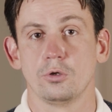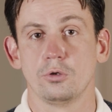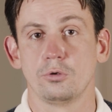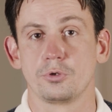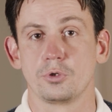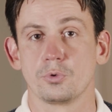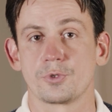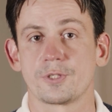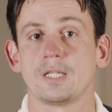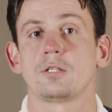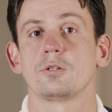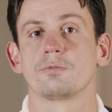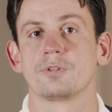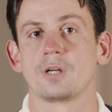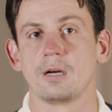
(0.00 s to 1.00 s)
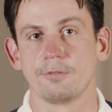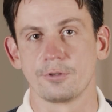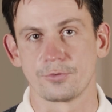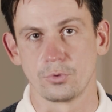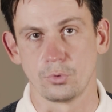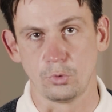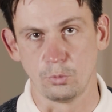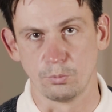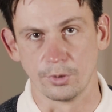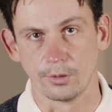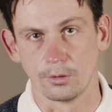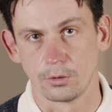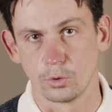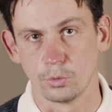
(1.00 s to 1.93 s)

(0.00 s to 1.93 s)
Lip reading: whole new set of drivers for Uber,